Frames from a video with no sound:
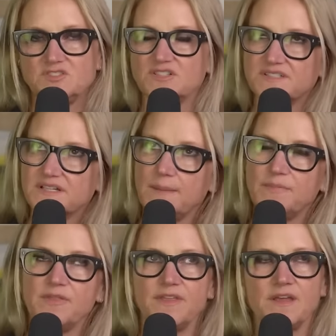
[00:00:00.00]
So just
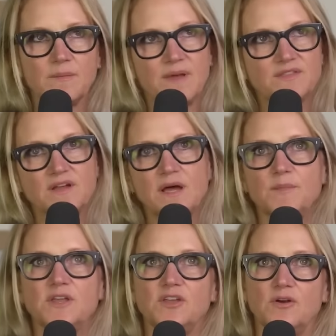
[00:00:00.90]
stop and think about the
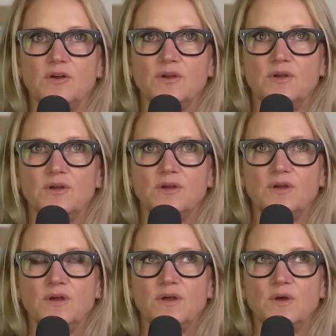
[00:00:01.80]
coming year.
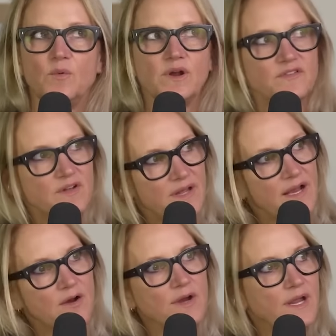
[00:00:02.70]
What is an
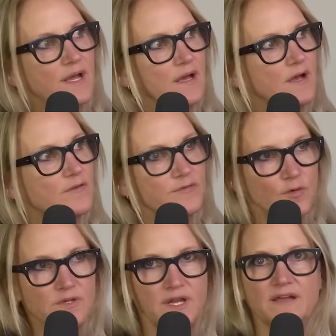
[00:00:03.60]
area of
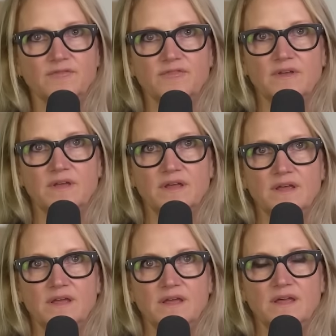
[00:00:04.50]
your life
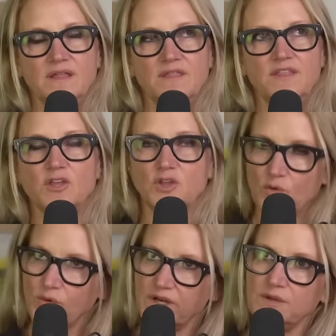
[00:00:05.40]
that
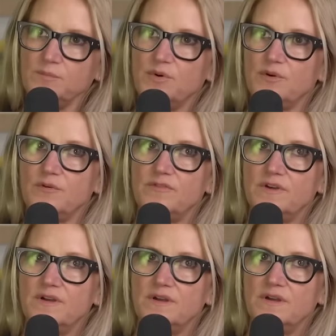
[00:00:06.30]
you want to
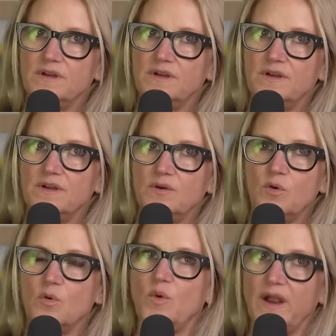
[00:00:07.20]
improve
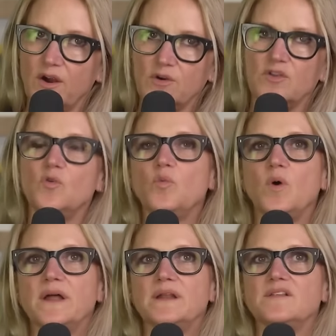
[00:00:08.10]
or where you
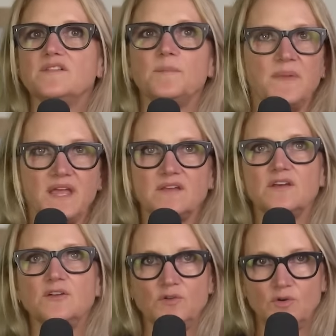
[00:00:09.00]
want to
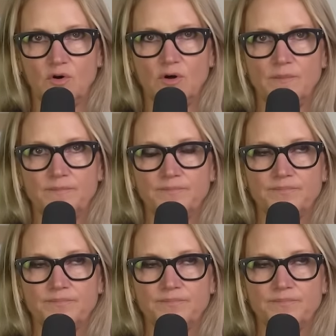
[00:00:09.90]
make a new goal?